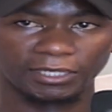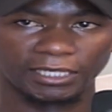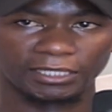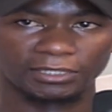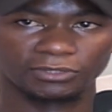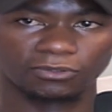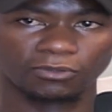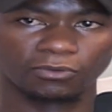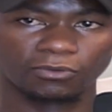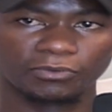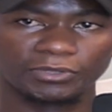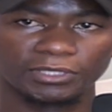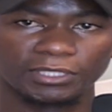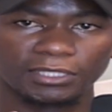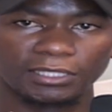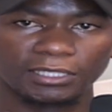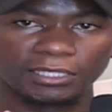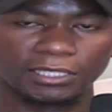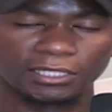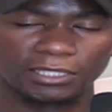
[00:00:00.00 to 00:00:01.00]
And so we
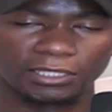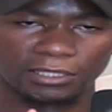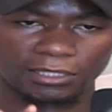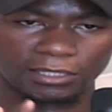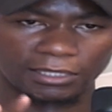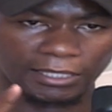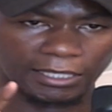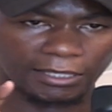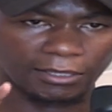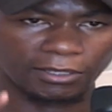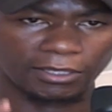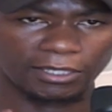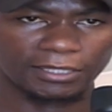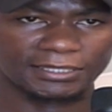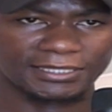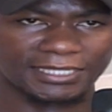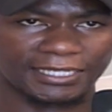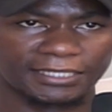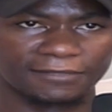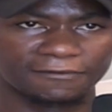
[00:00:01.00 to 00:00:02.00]

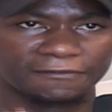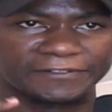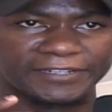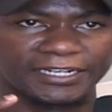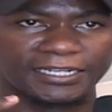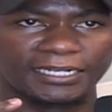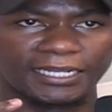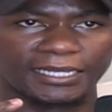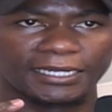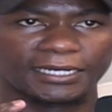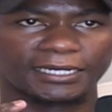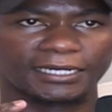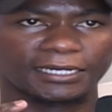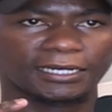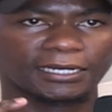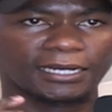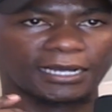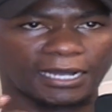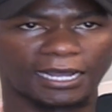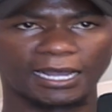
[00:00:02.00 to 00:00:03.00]
started feeling
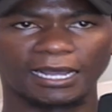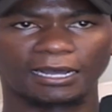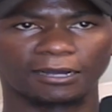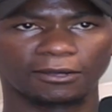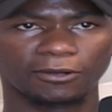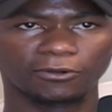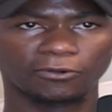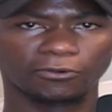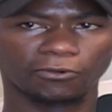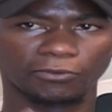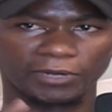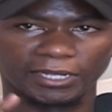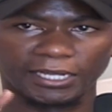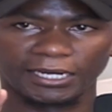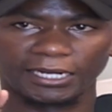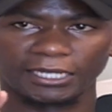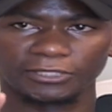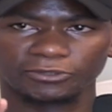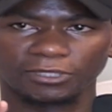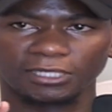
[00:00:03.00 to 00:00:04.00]
like, we
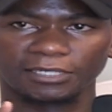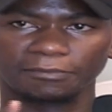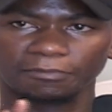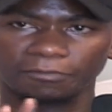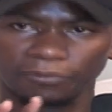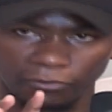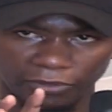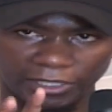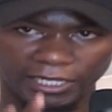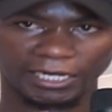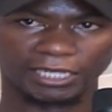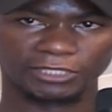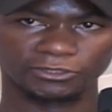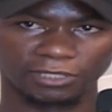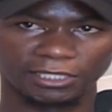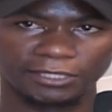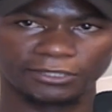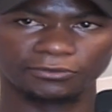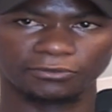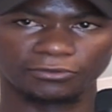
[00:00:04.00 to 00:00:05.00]
can actually do
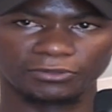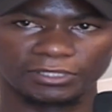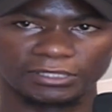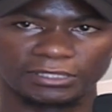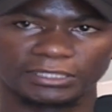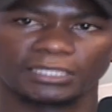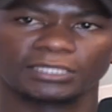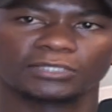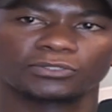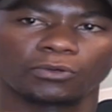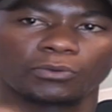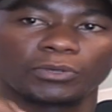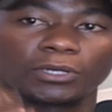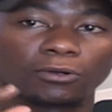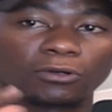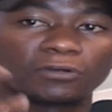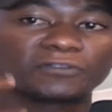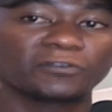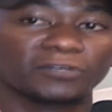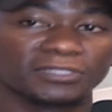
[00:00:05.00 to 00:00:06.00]
this. Mm-hmm. And so we
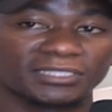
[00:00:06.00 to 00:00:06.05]
looked for